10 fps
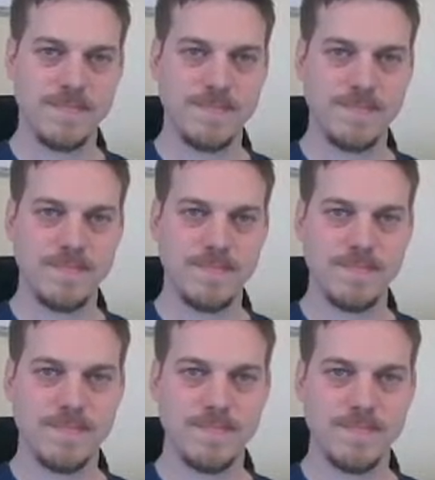
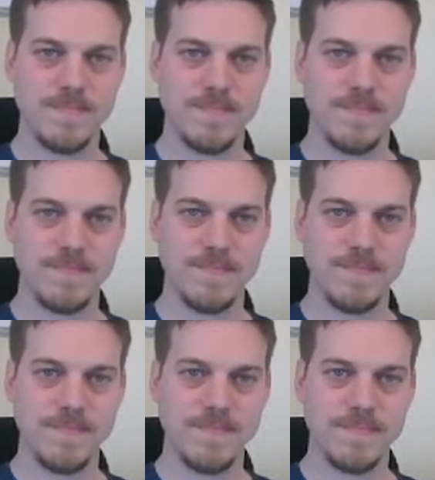
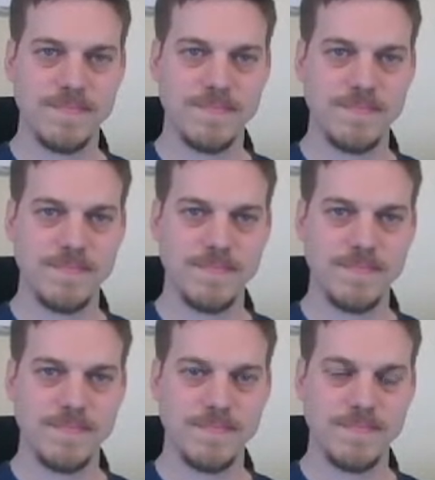
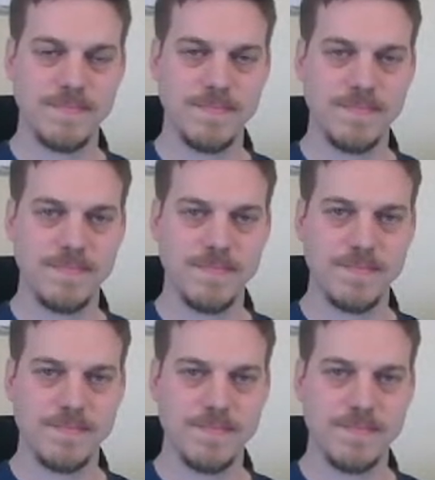
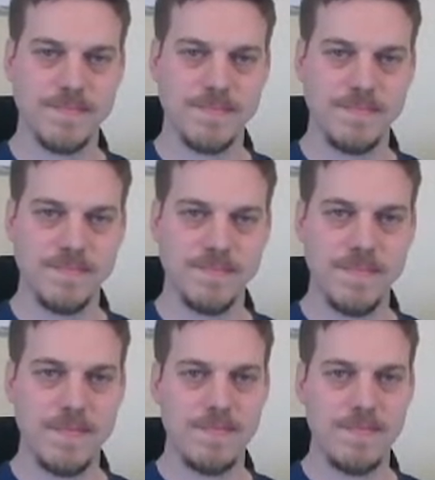(silent)